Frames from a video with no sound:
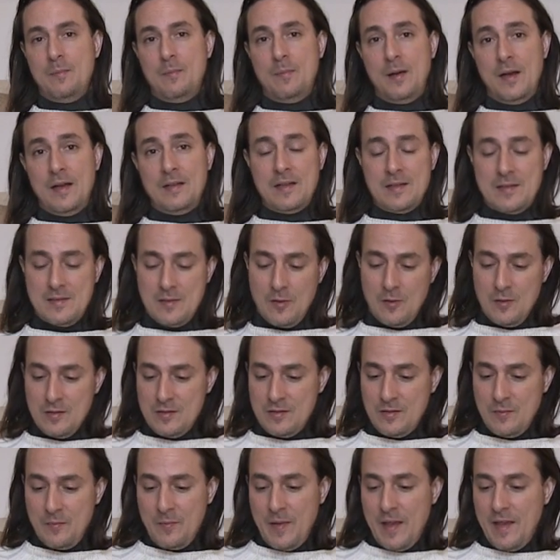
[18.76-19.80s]
but it's
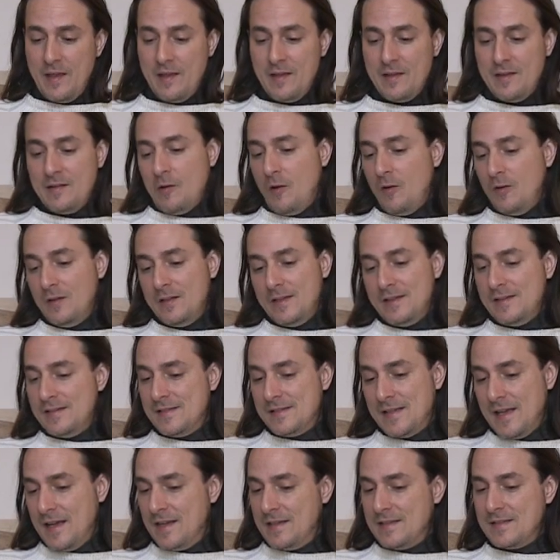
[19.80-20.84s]
also making all these
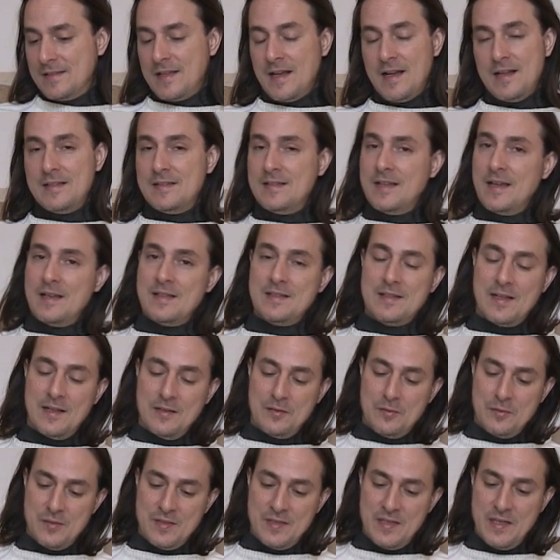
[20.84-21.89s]
sextiles, sextile
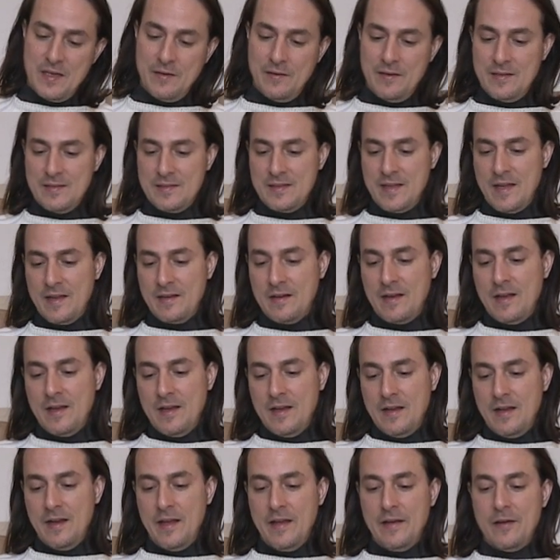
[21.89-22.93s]
to Ceres, then
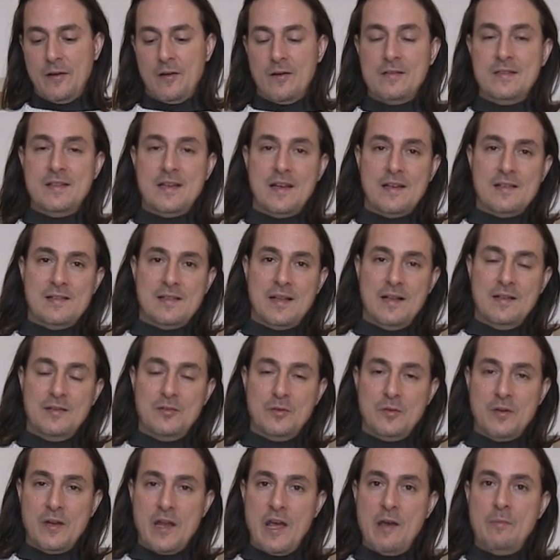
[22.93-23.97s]
later on sextile
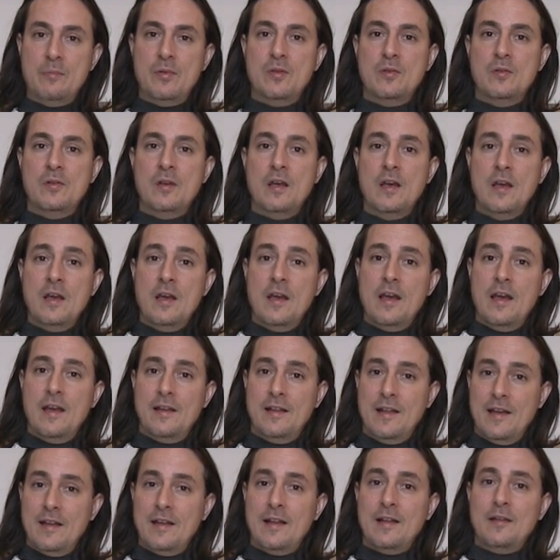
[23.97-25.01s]
to Neptune, a
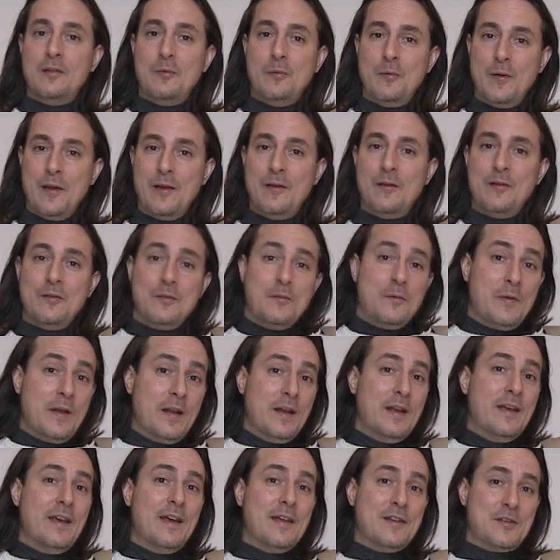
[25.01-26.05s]
day that we could
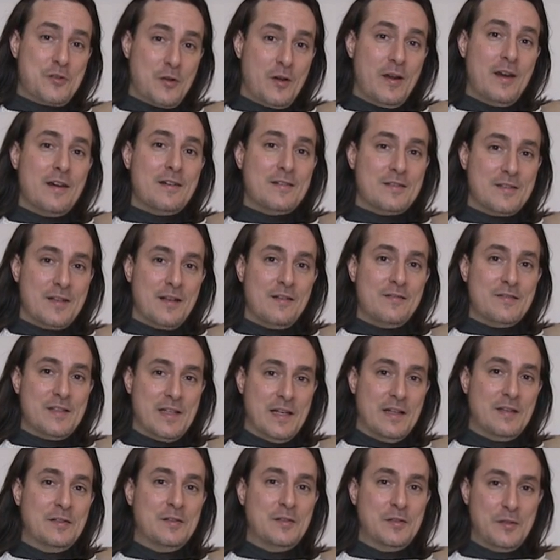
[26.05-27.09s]
really enjoy ourselves
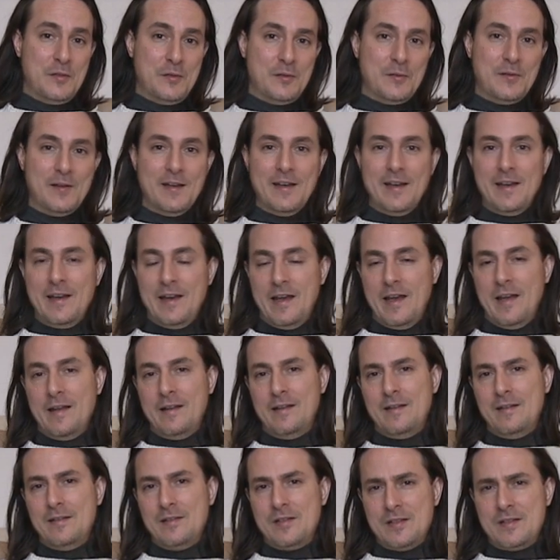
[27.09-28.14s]
in too,
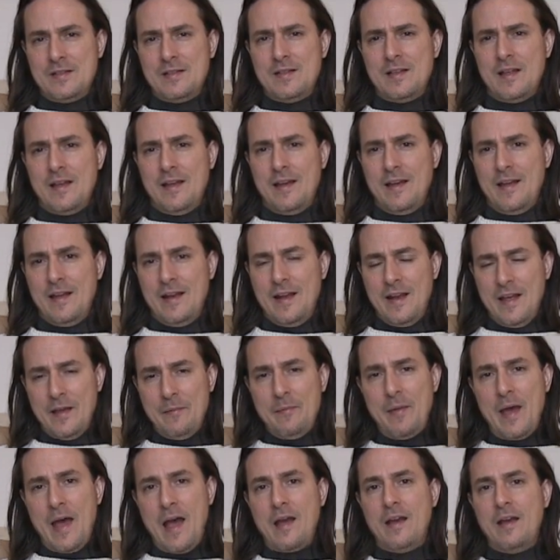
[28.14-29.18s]
and just uh, lay
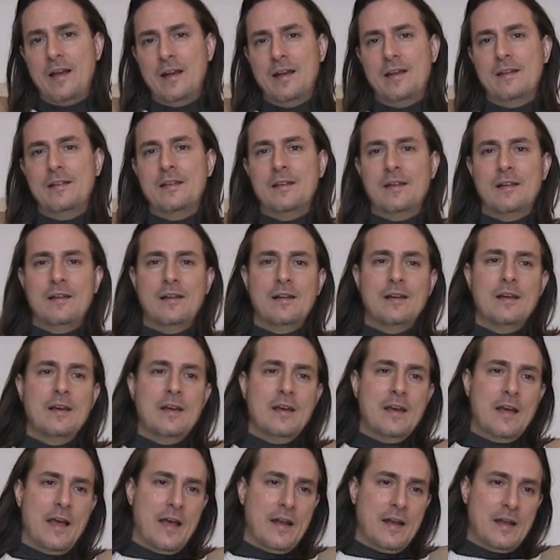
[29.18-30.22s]
back a little
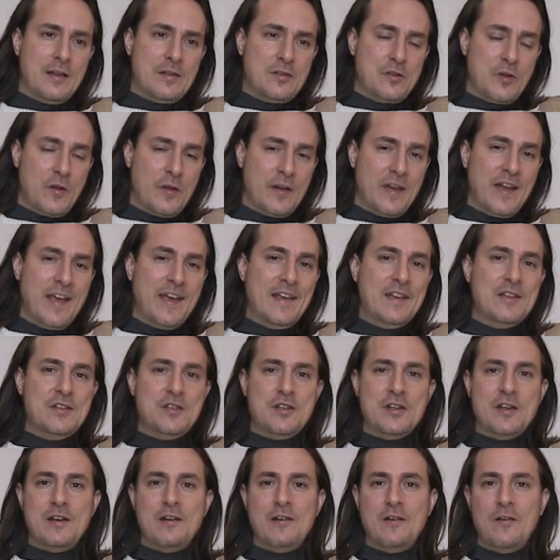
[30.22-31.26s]
and enjoy
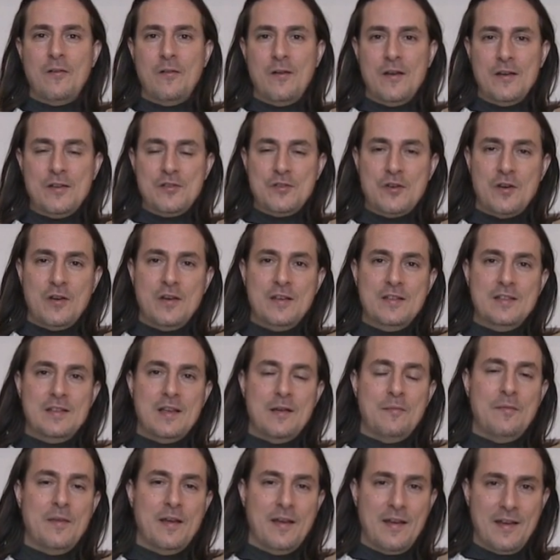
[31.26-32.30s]
nature or enjoy
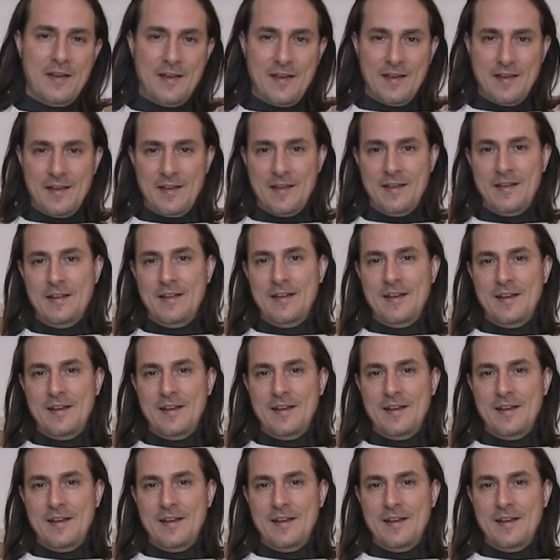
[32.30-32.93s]
some, uh,